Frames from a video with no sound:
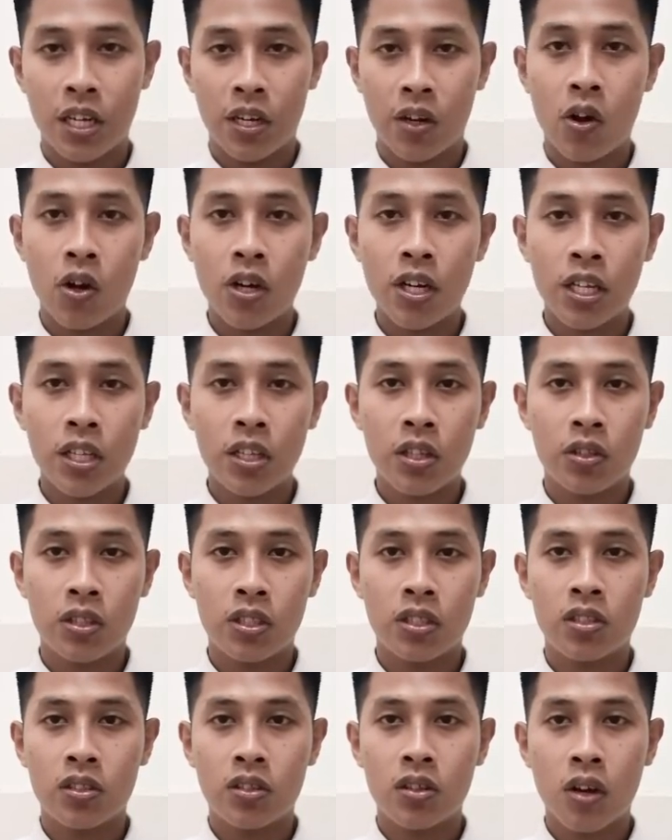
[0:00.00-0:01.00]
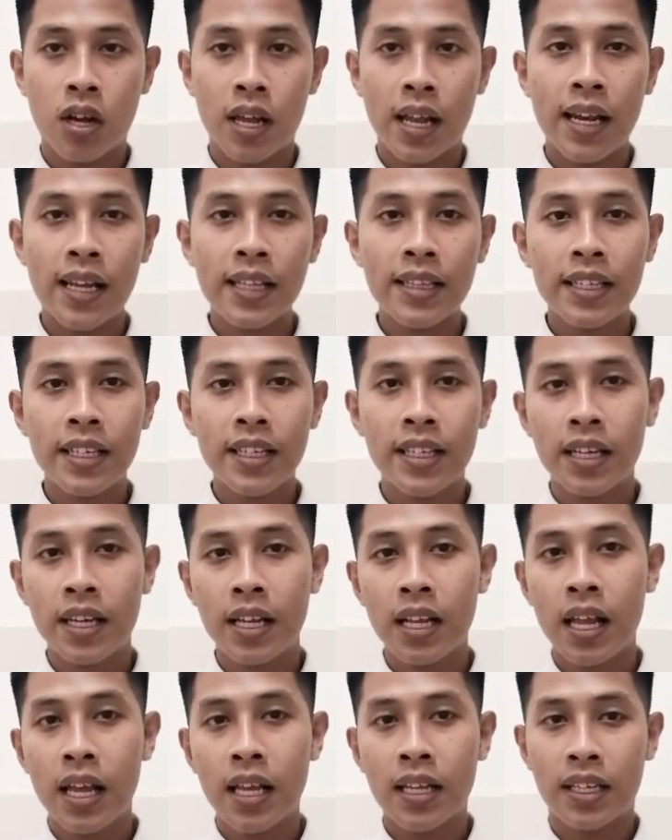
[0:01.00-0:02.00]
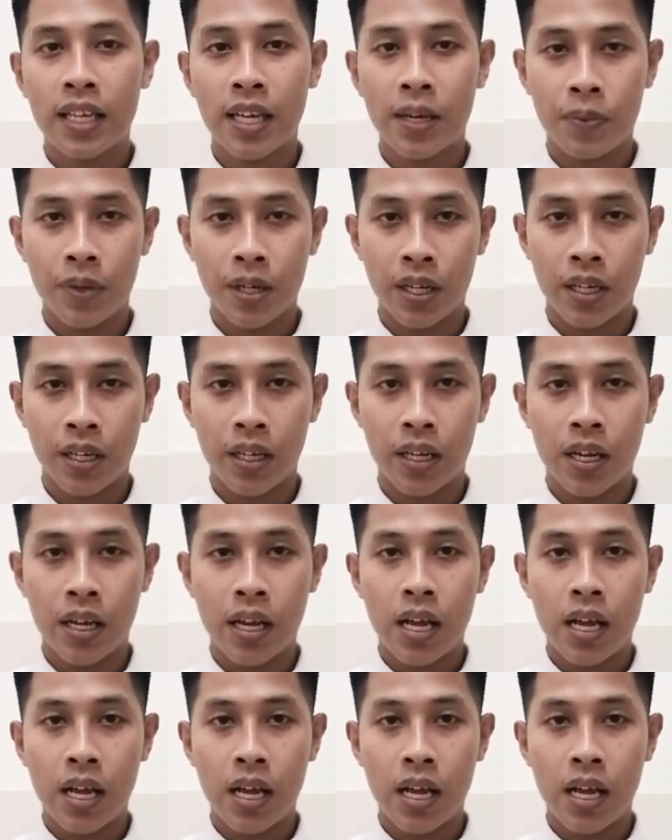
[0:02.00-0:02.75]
in order to install electrical cable.